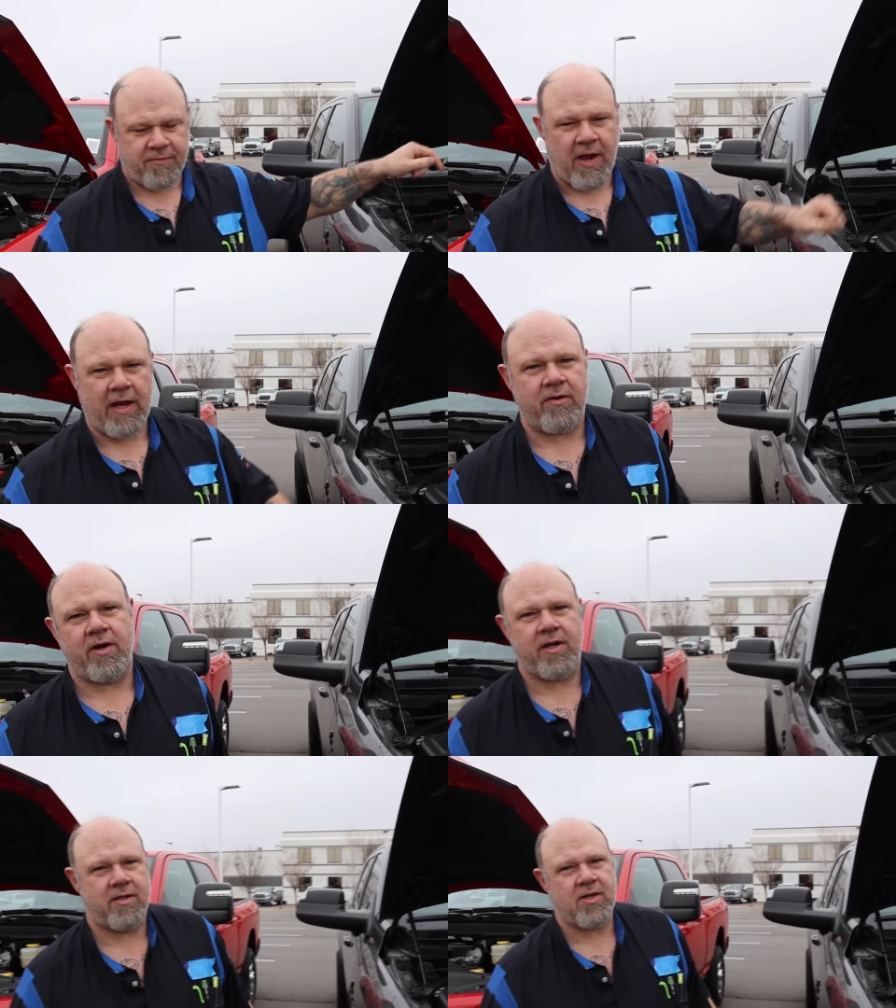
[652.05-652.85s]

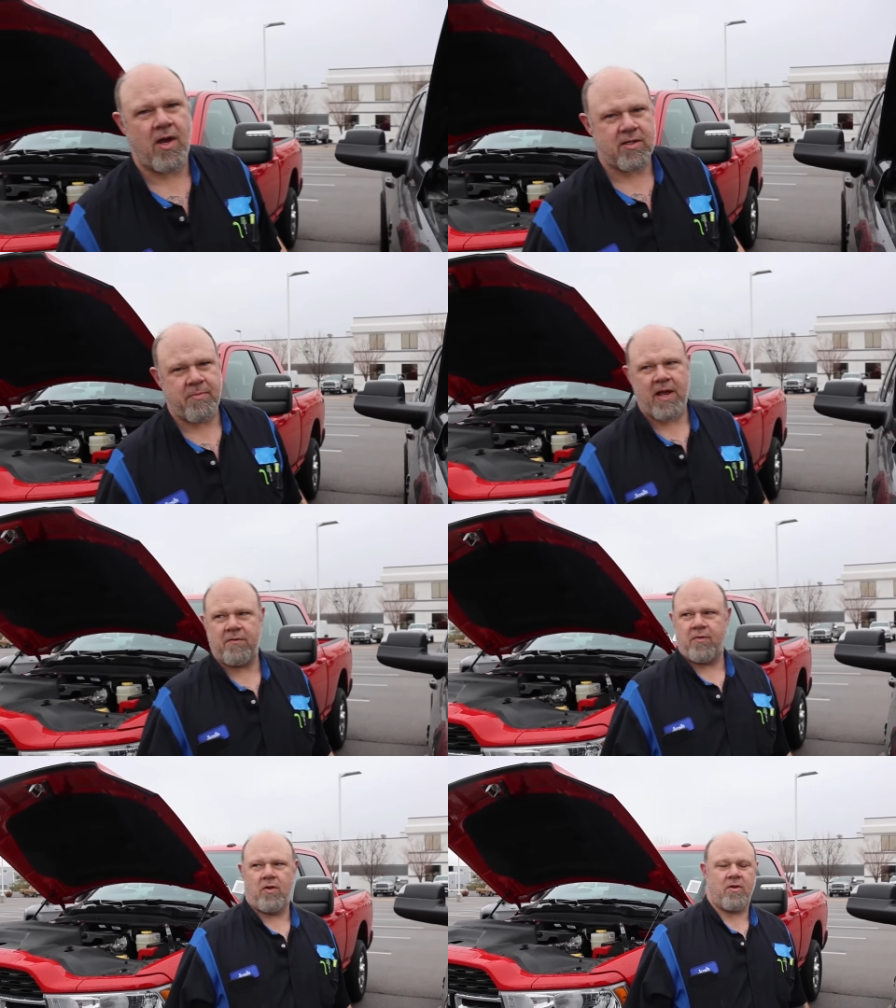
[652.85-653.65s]
factory exhaust
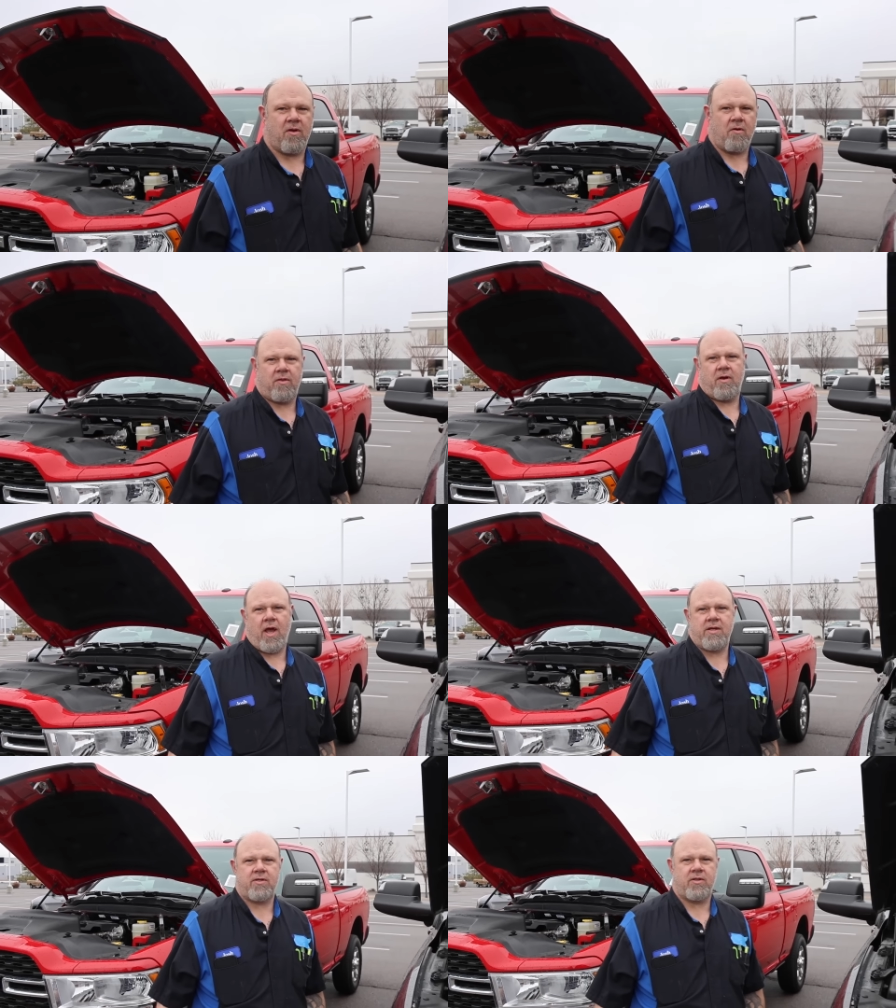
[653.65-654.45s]
manifold and go with a
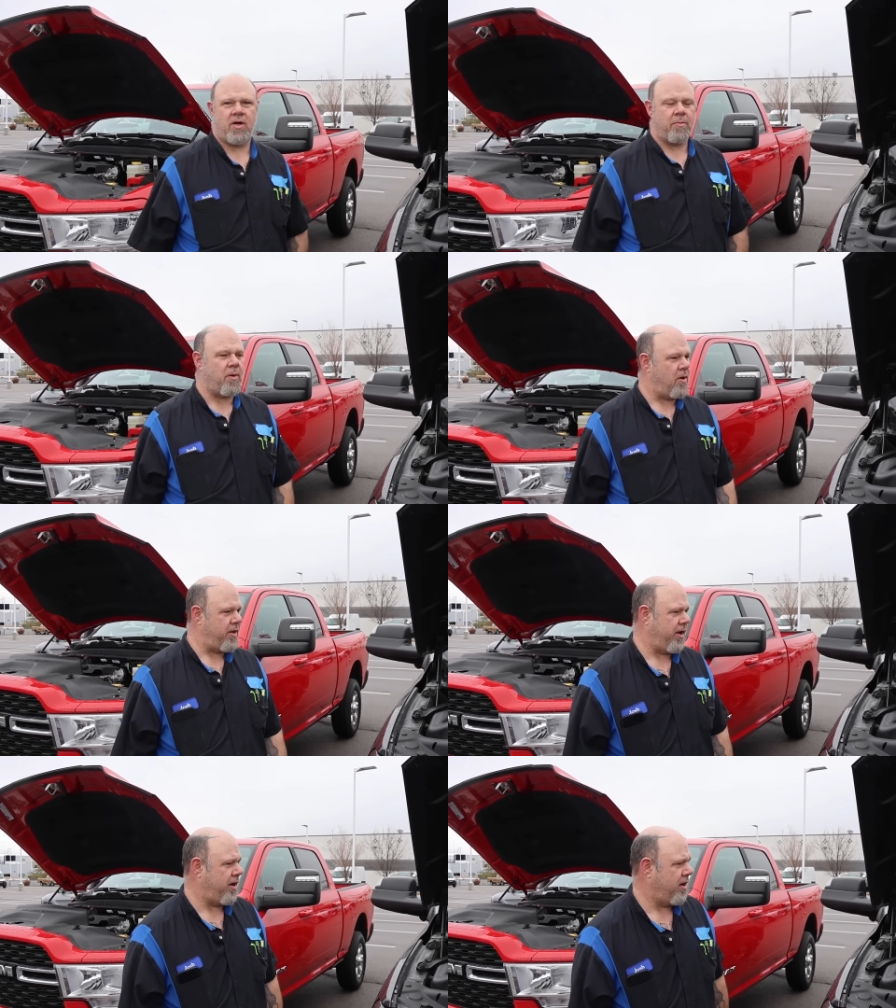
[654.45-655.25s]
nicer turbo on
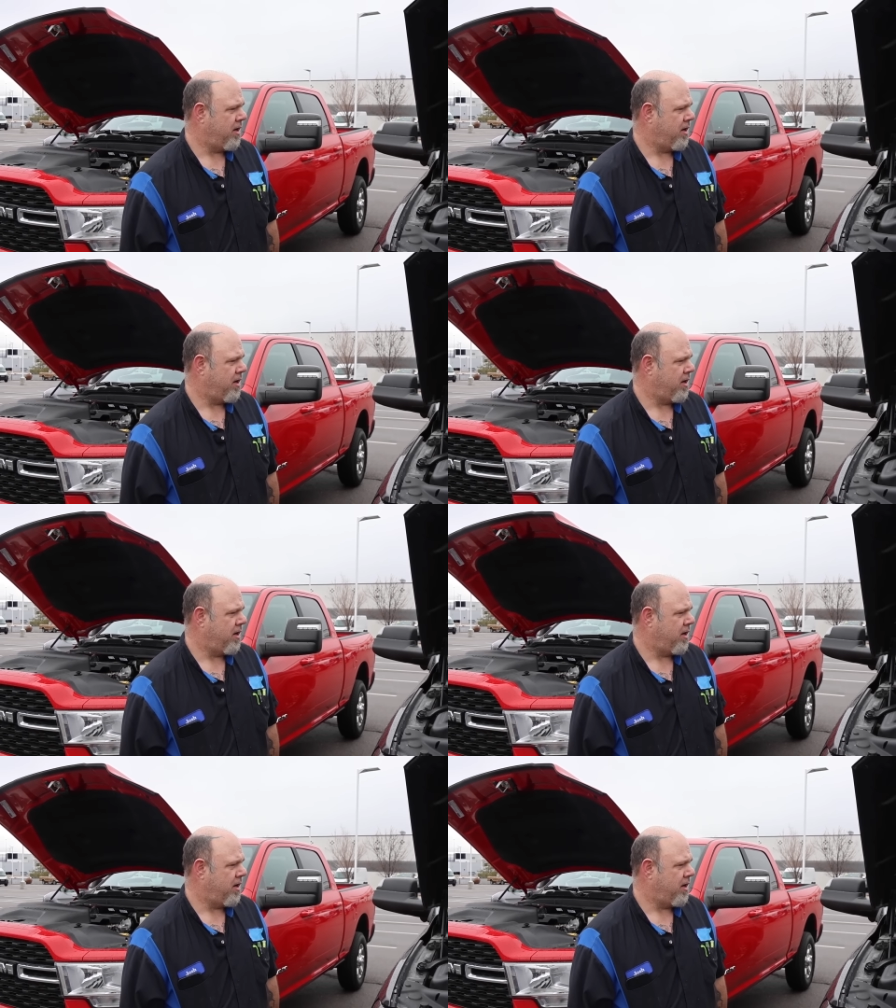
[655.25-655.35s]
there.